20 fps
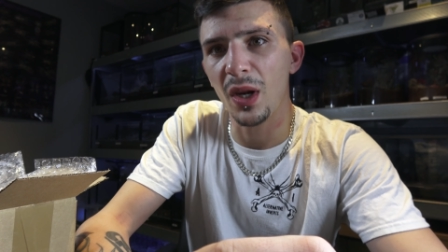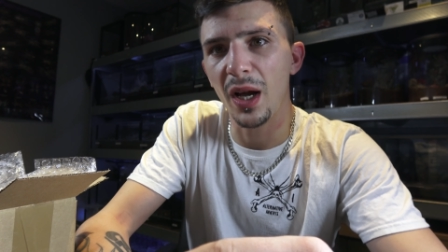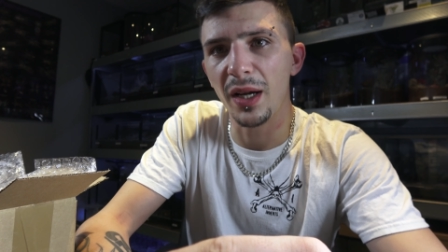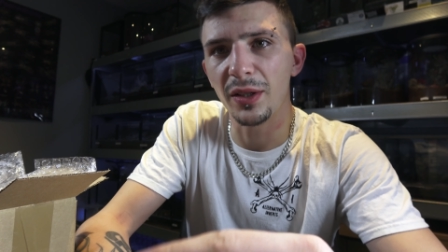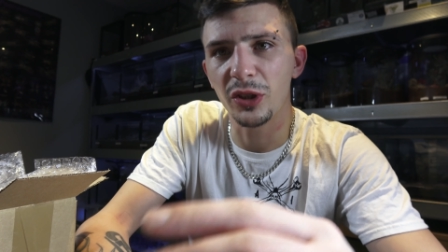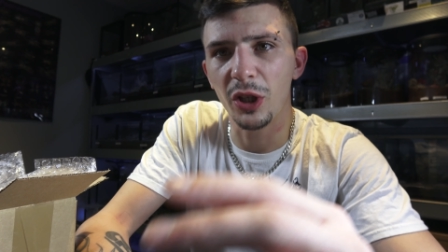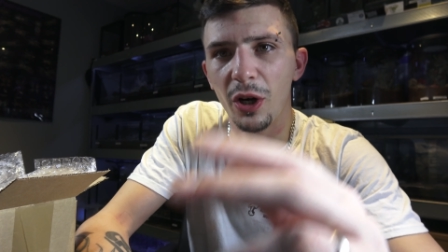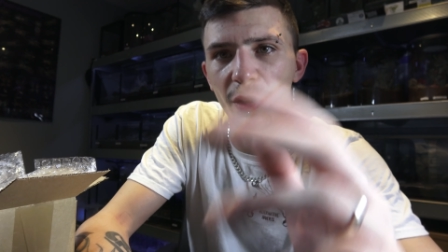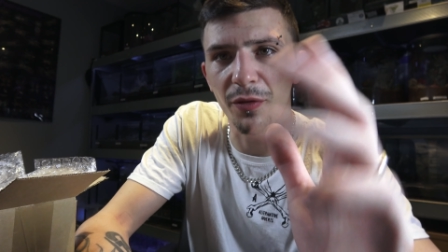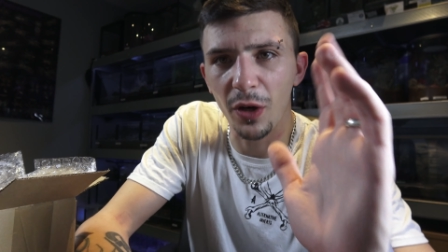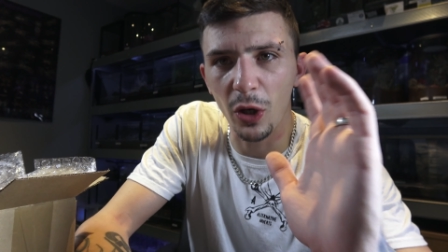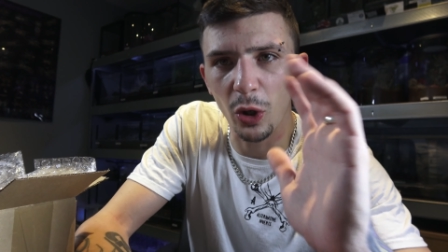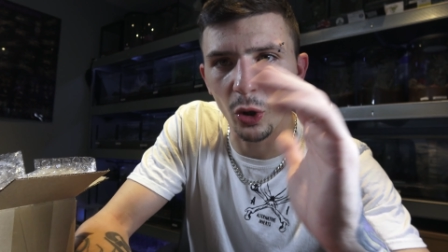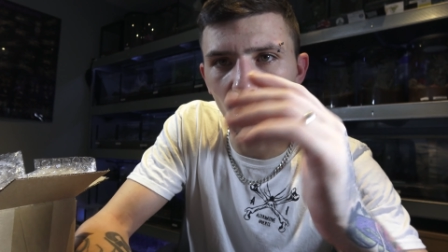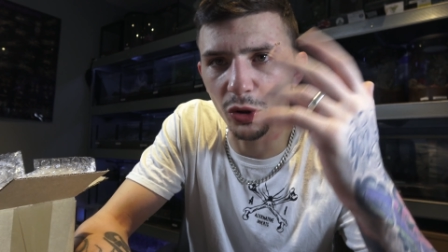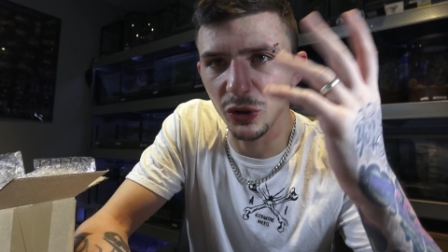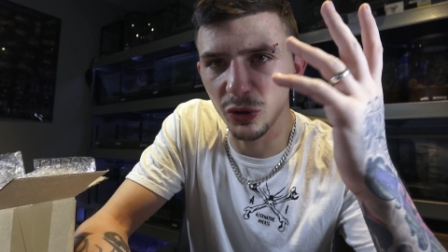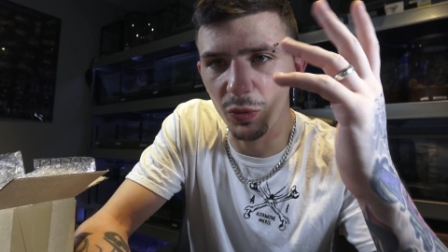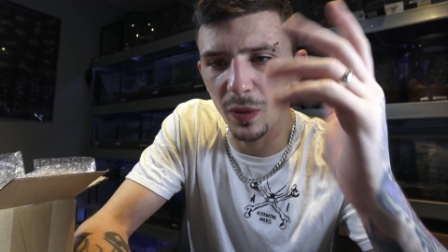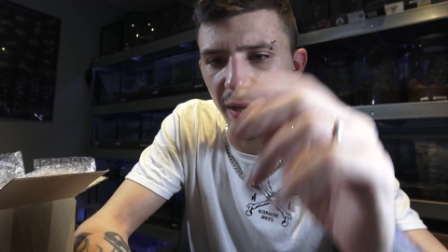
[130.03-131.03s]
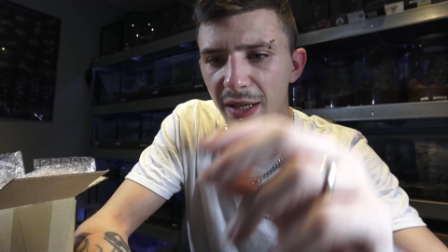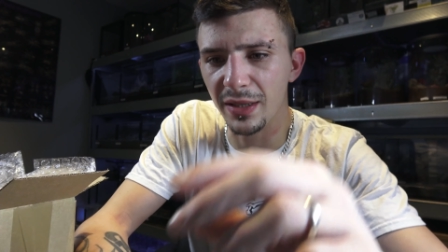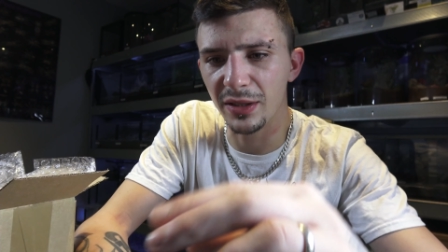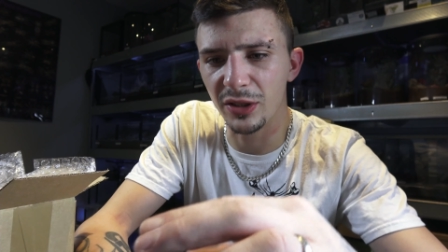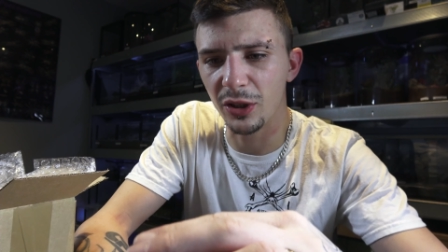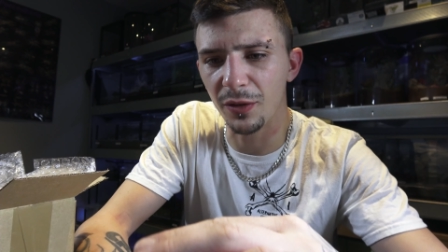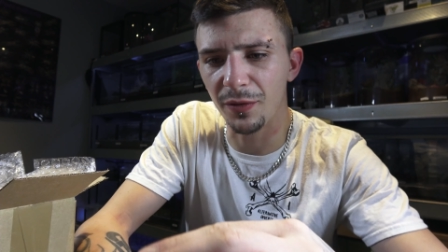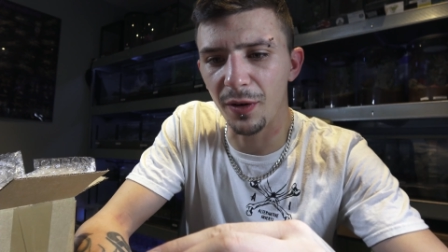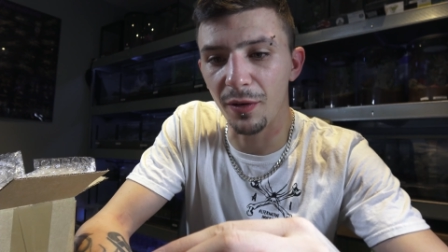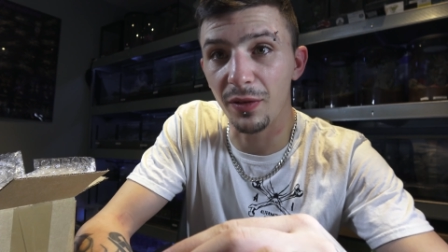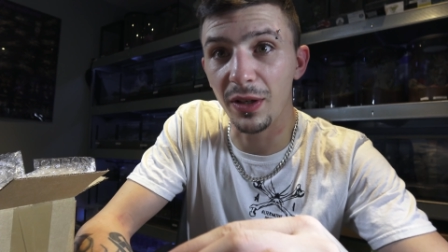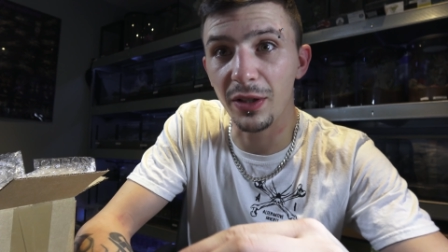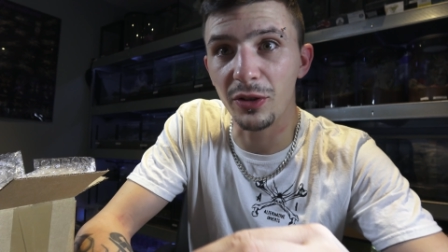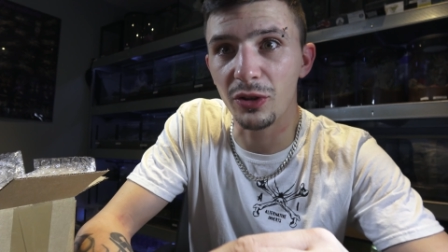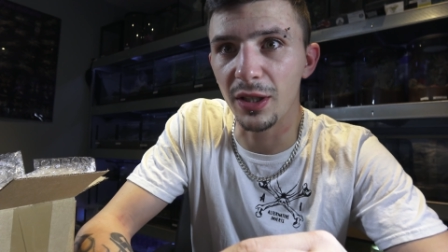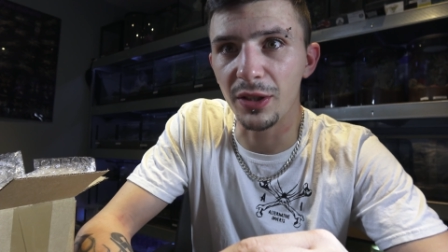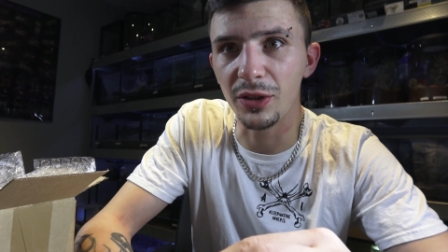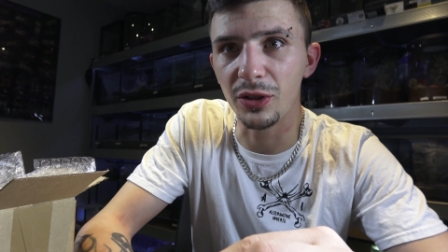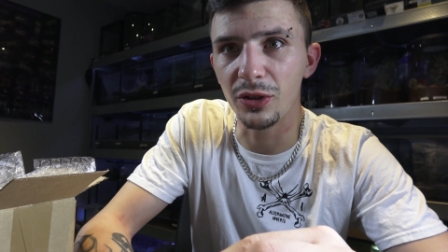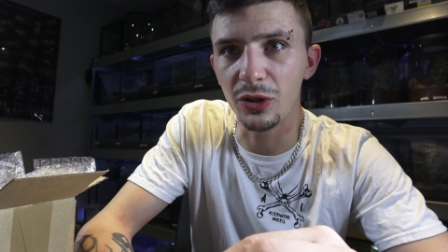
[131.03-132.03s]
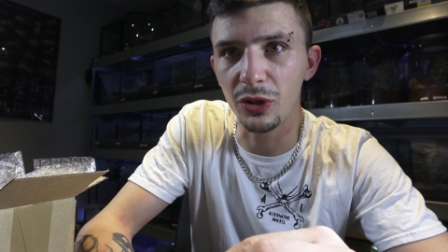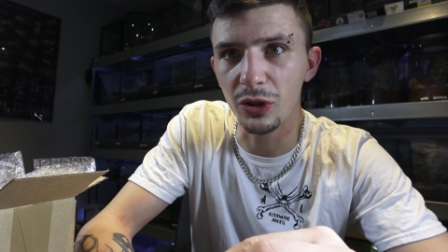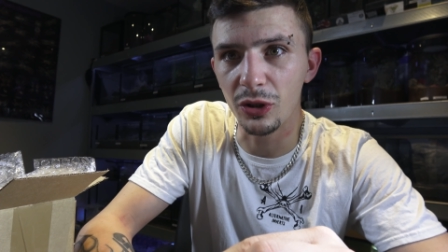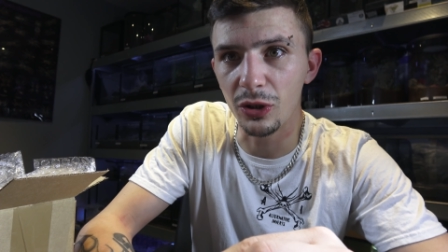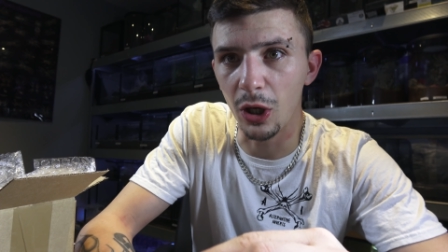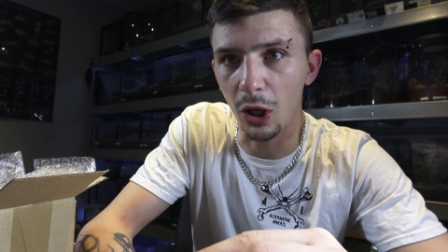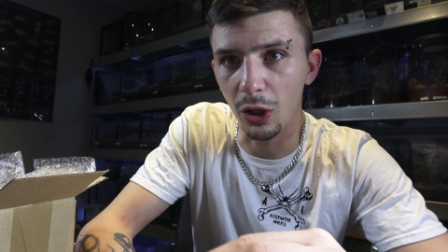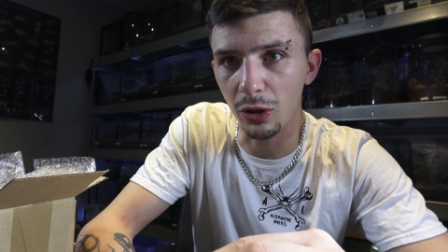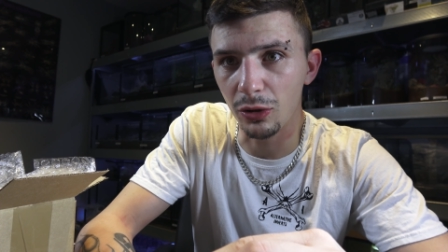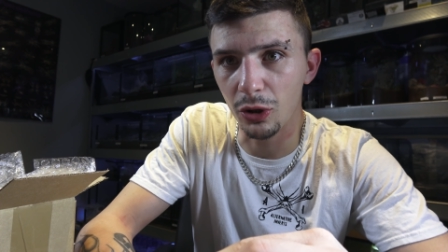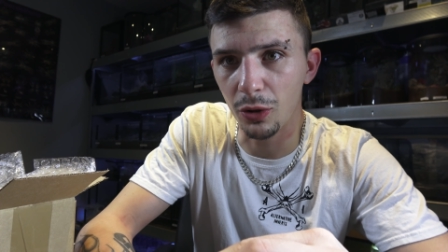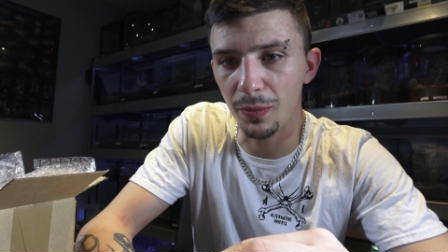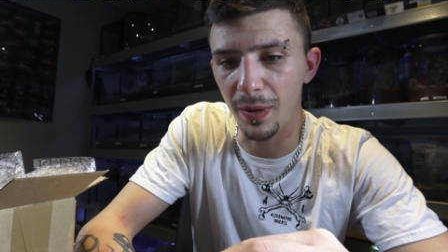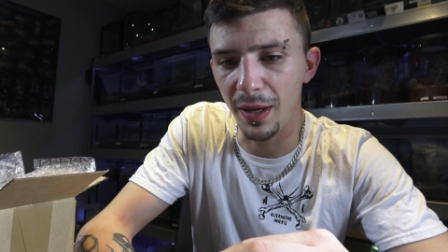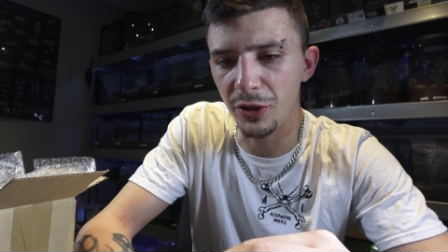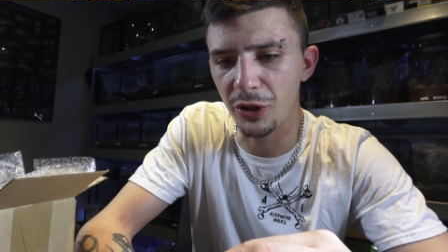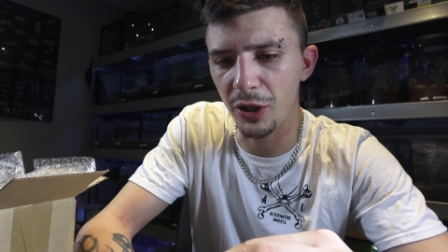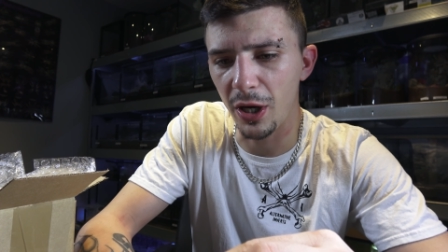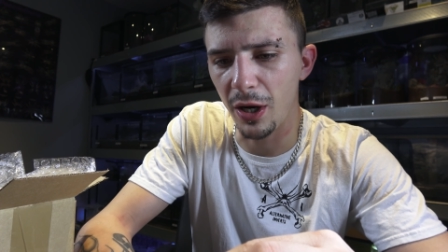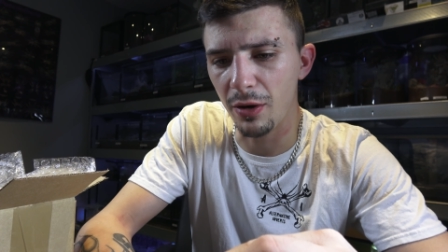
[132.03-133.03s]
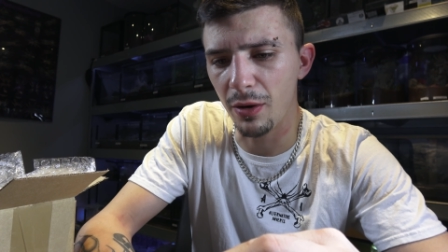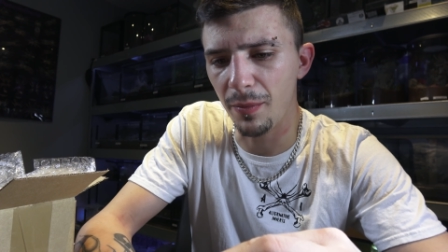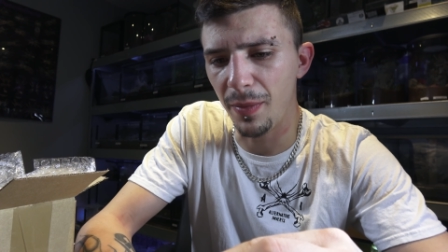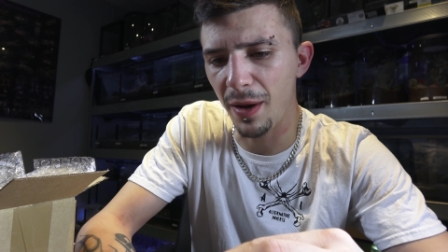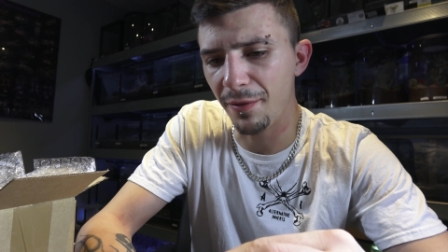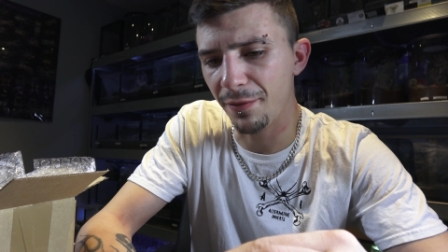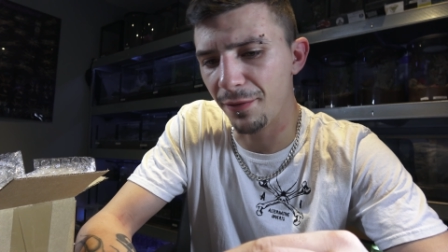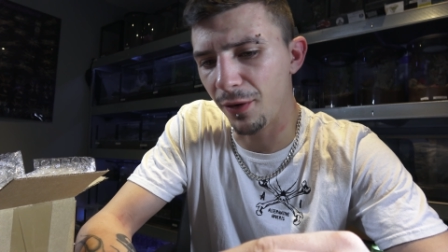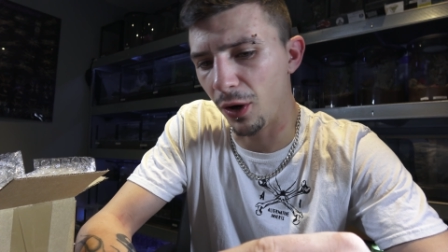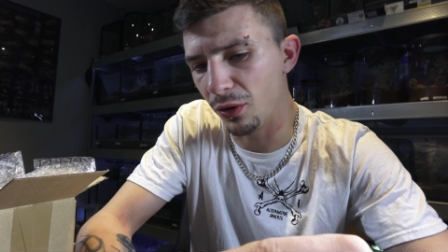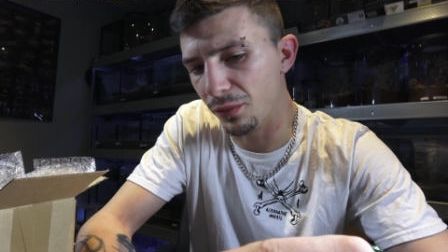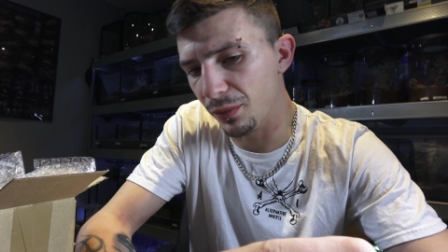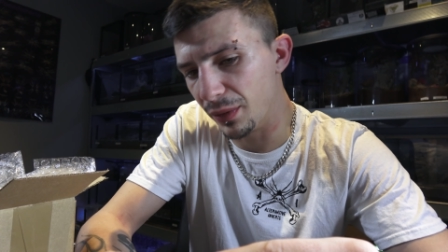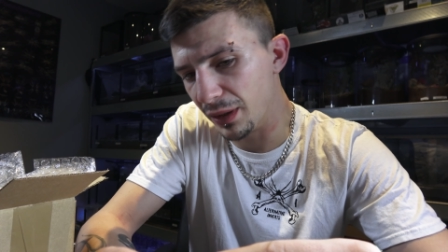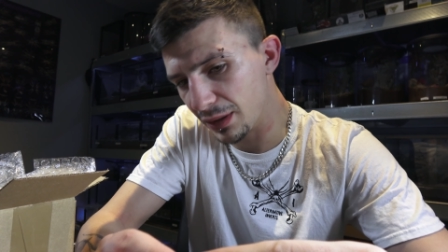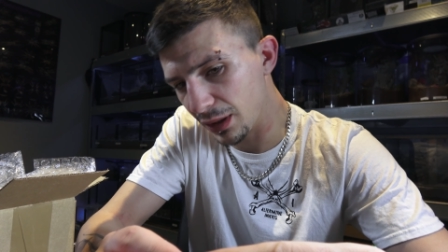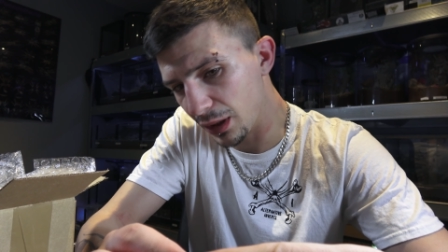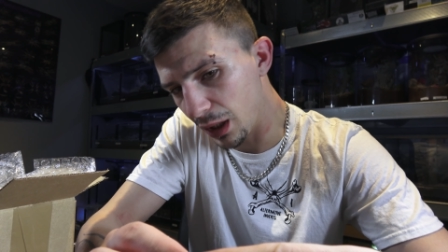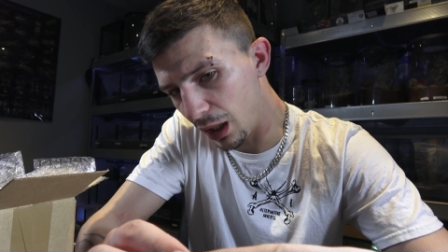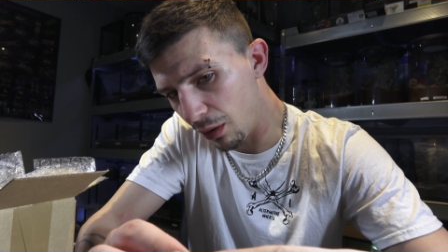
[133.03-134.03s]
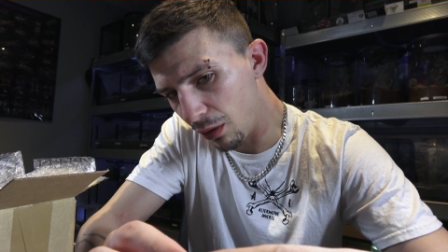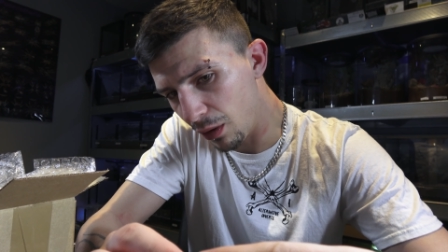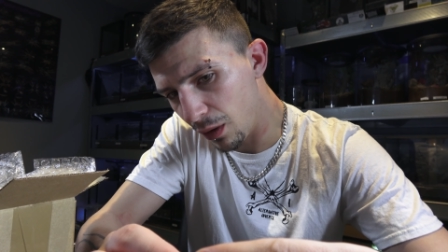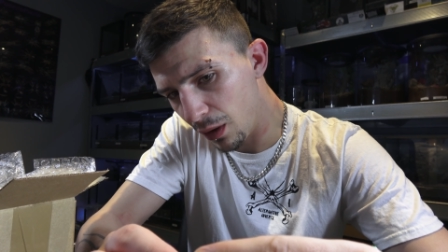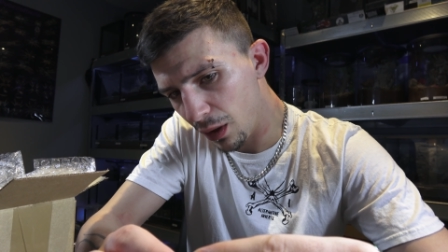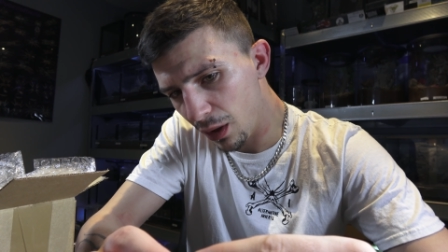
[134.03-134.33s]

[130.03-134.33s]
I'm sorry if I look all sweaty and stuff. I've literally like come out of the shower about five minutes ago.